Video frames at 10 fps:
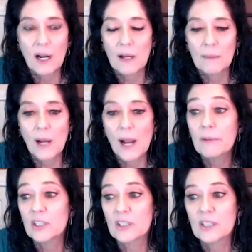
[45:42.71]
I
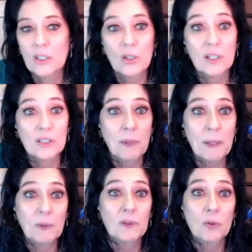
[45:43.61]
would just encourage
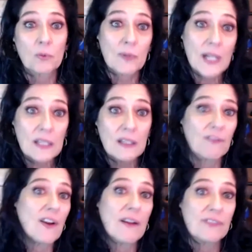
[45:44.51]
people to read the
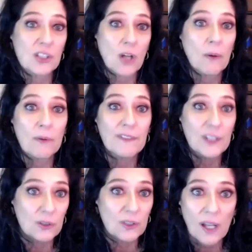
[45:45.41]
5-star
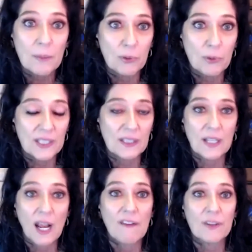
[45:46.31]
reviews on the Breathe
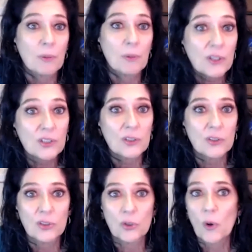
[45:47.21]
Safe, the personal
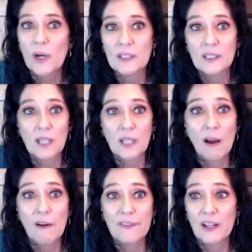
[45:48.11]
stories
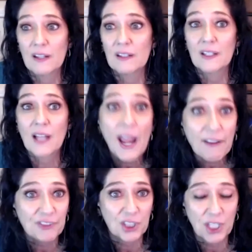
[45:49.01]
of the
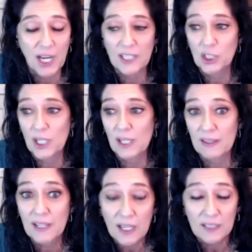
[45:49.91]
life-changing
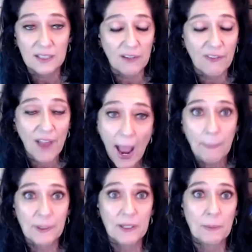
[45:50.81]
things that have
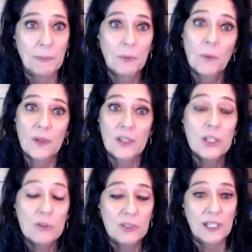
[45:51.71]
happened to people with
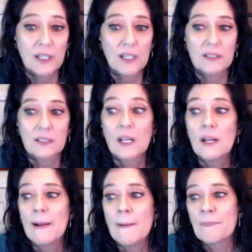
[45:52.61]
using this.
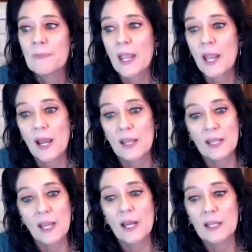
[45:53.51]
And
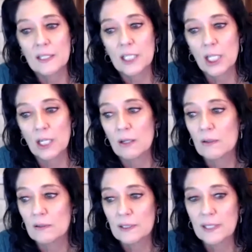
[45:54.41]
then,
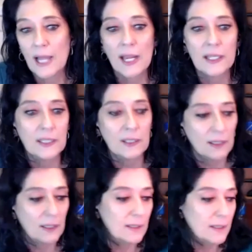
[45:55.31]
let
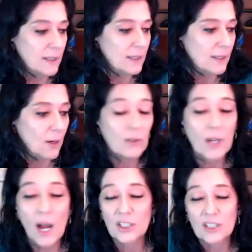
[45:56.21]
your
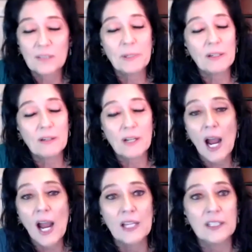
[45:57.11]
unconscious be your
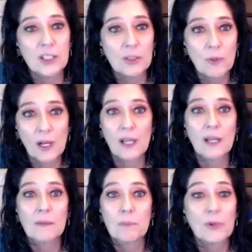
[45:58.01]
guide. Do you want
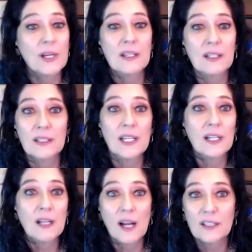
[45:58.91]
to breathe
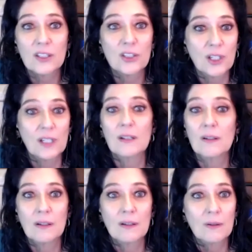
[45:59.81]
clean,
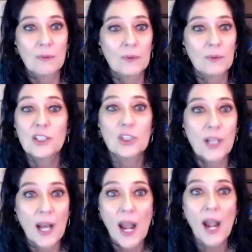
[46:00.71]

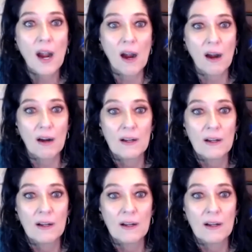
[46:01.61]
oxygen-rich air?